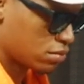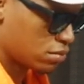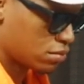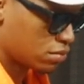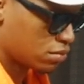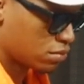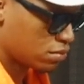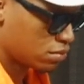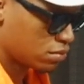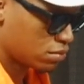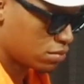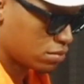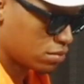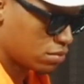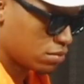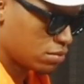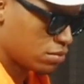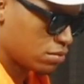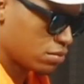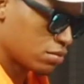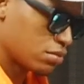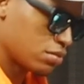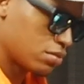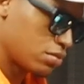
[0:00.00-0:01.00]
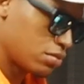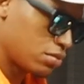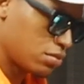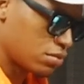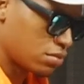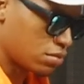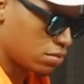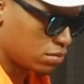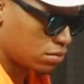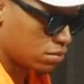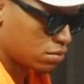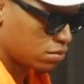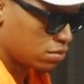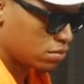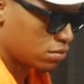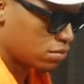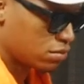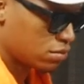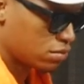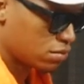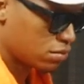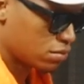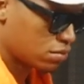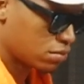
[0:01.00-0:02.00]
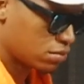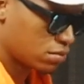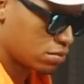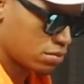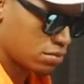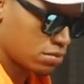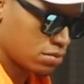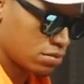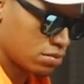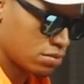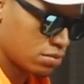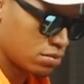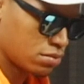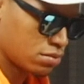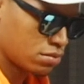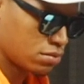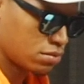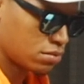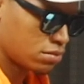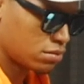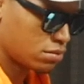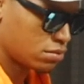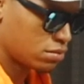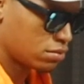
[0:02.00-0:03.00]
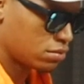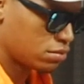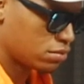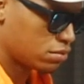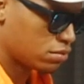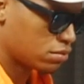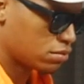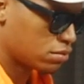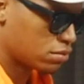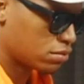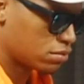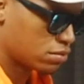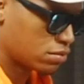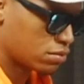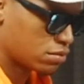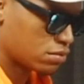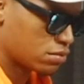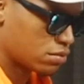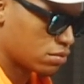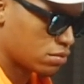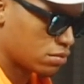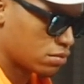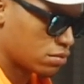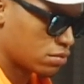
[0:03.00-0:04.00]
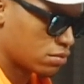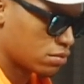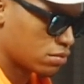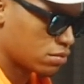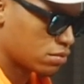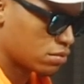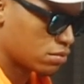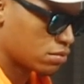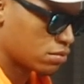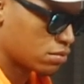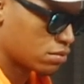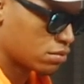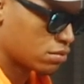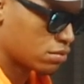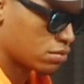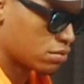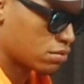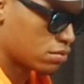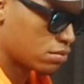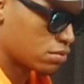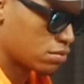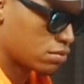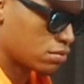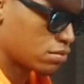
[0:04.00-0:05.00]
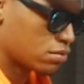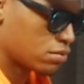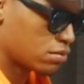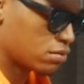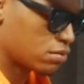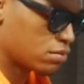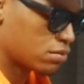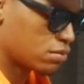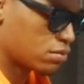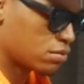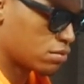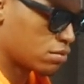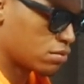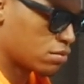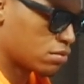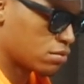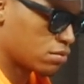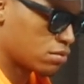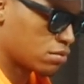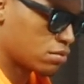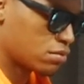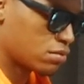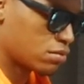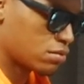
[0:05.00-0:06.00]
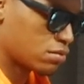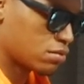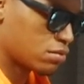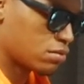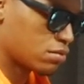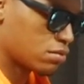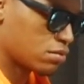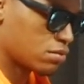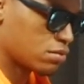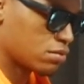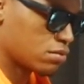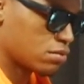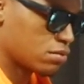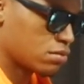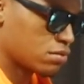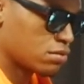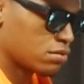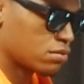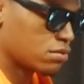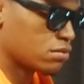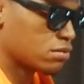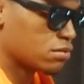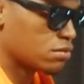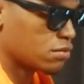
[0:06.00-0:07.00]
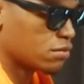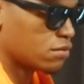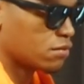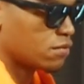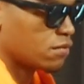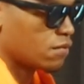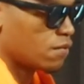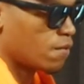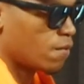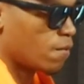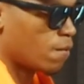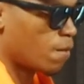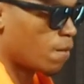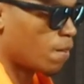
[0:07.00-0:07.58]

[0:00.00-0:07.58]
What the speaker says: No words are spoken by the person on screen.